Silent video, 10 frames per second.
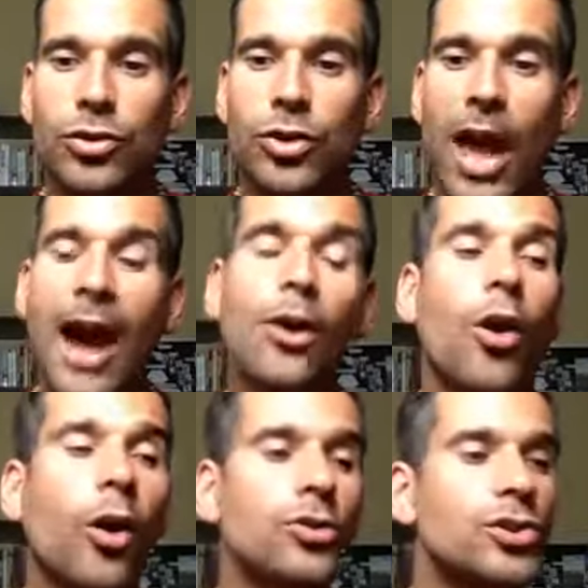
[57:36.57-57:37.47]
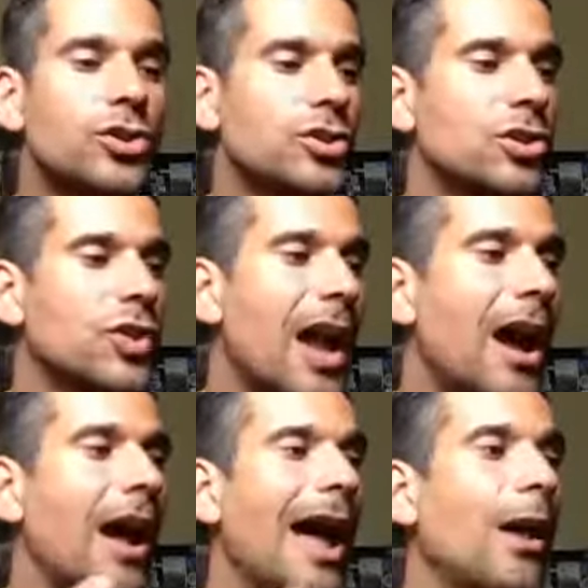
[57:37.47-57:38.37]
Our consciousness, our
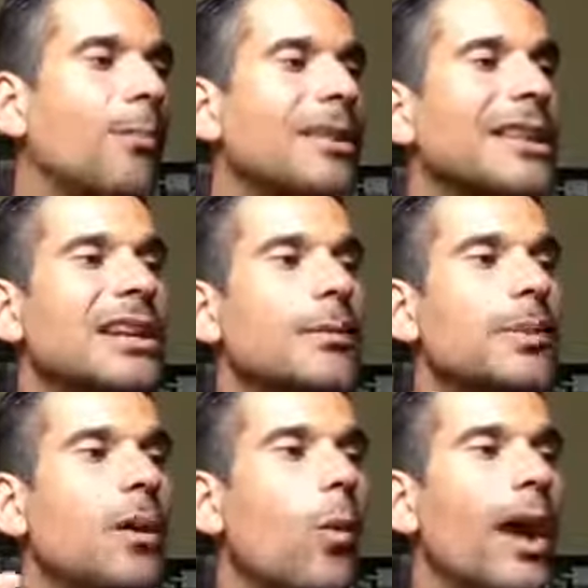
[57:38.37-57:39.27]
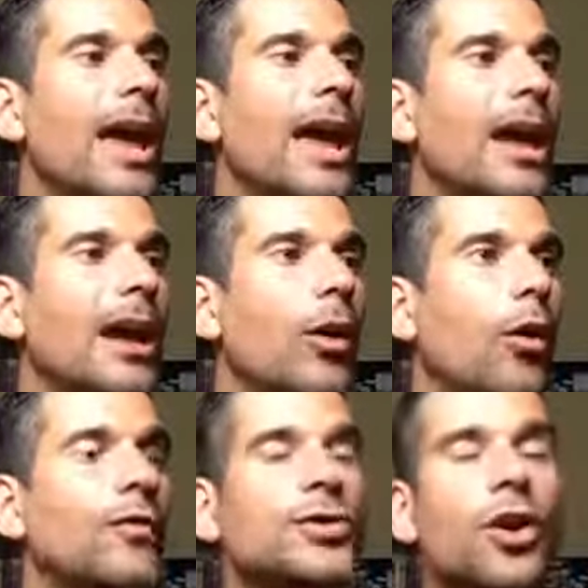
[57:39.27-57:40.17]
ability to be aware of
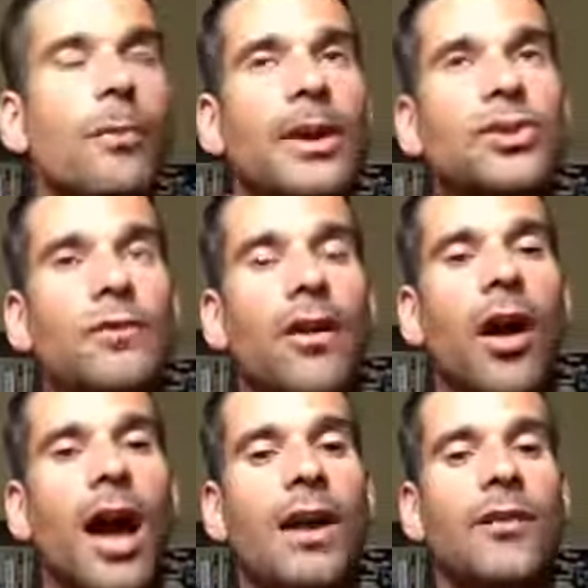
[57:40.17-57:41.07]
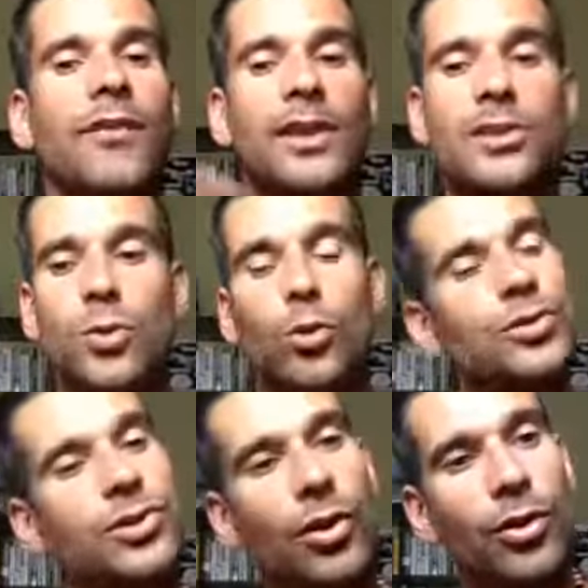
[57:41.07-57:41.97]
so much of life is
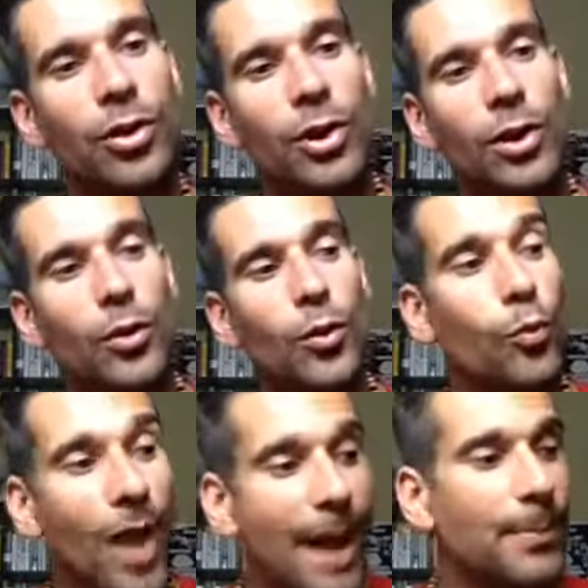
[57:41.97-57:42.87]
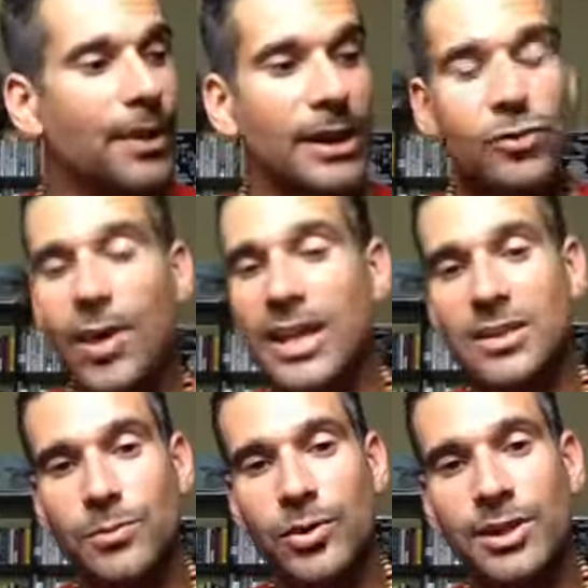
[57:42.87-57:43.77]
also rapidly
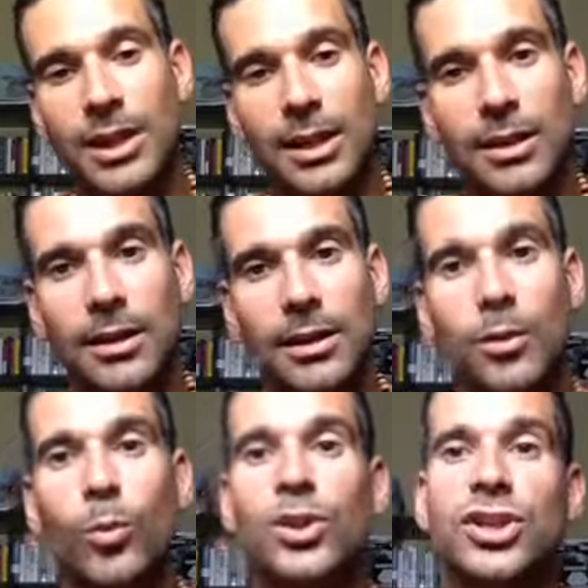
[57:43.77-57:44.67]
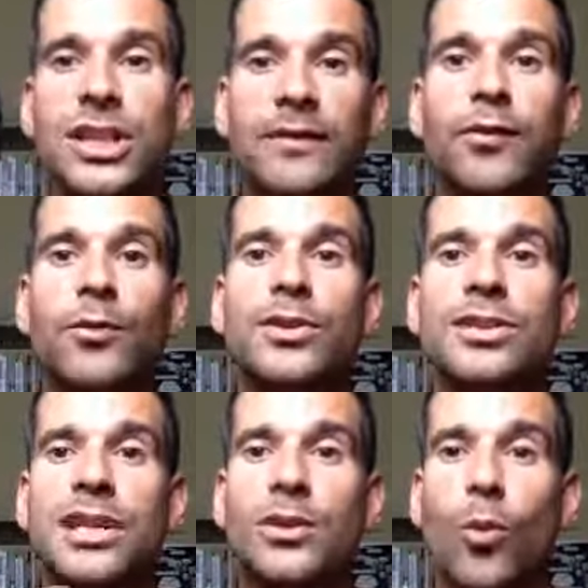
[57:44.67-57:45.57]
transmuting, which is
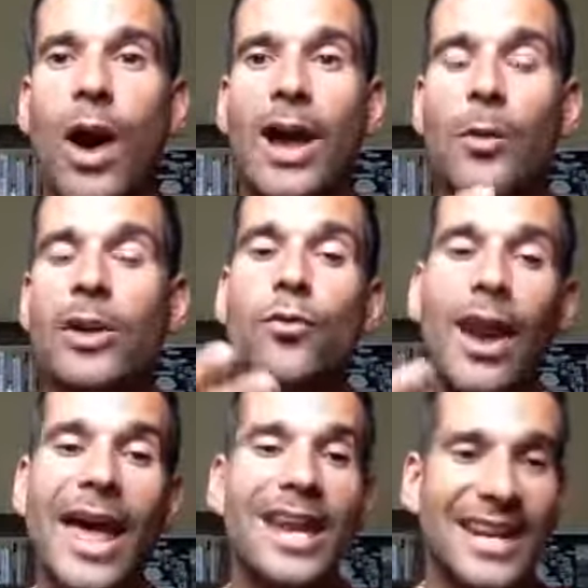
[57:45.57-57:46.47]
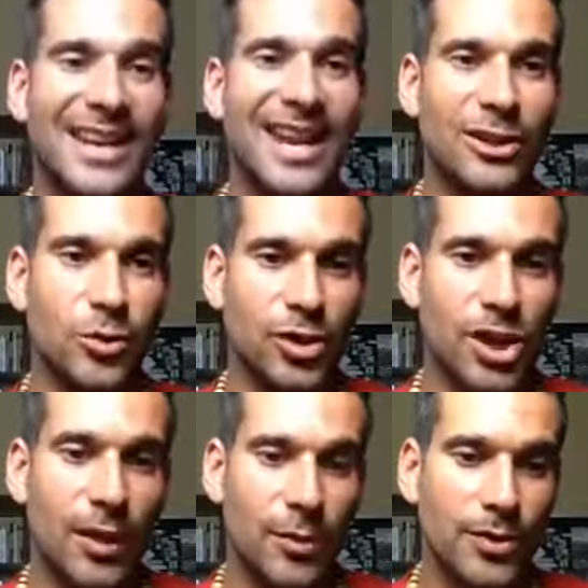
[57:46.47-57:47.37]
influencing the way we relate and connect to each
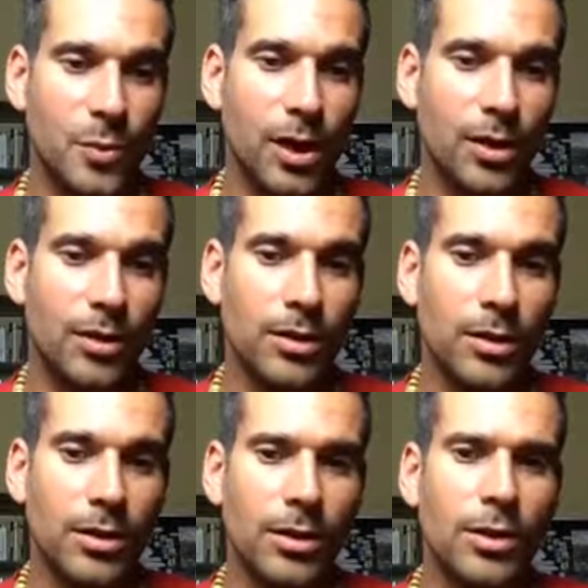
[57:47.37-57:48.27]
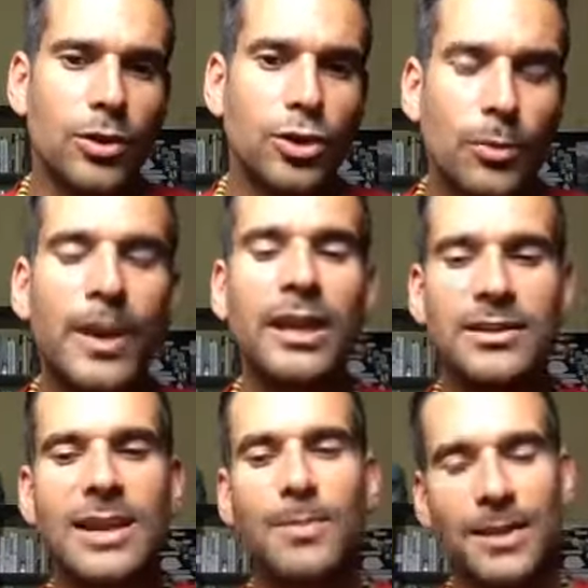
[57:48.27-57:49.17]
other as well. So being
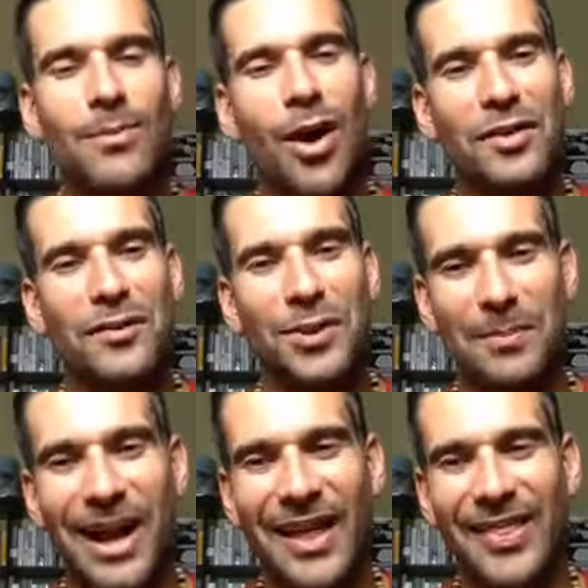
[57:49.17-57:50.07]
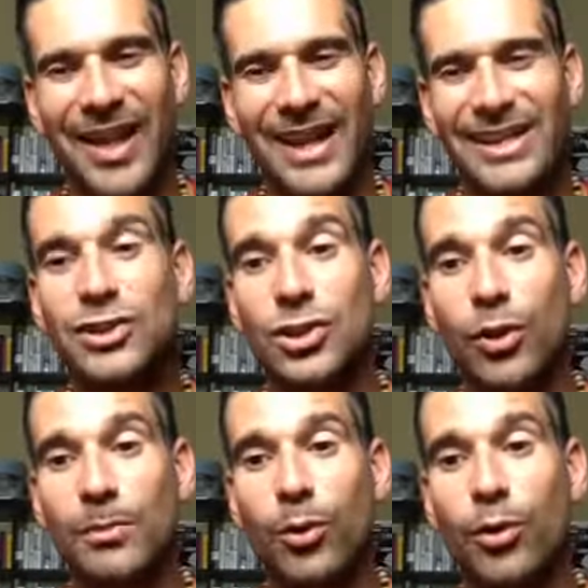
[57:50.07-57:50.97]
deeply mindful about that is so
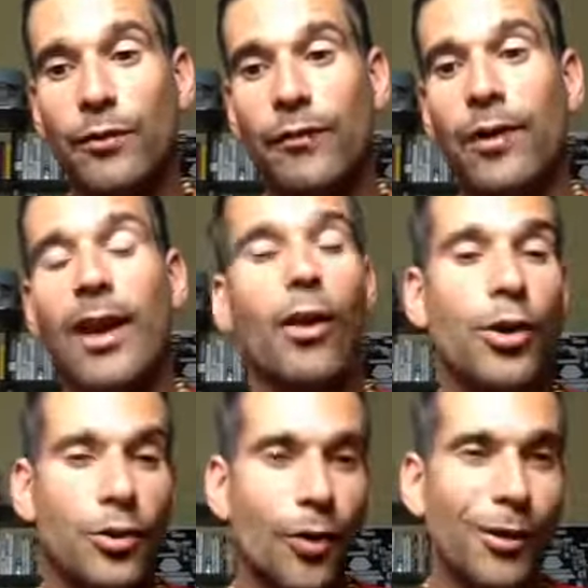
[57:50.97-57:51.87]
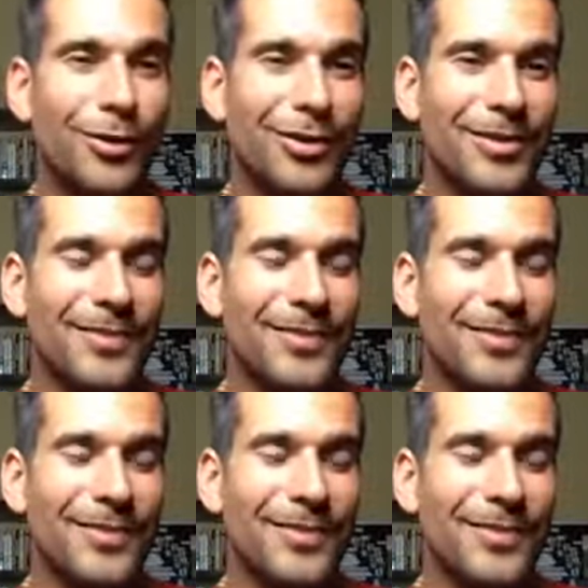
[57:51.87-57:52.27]
important for our own growth.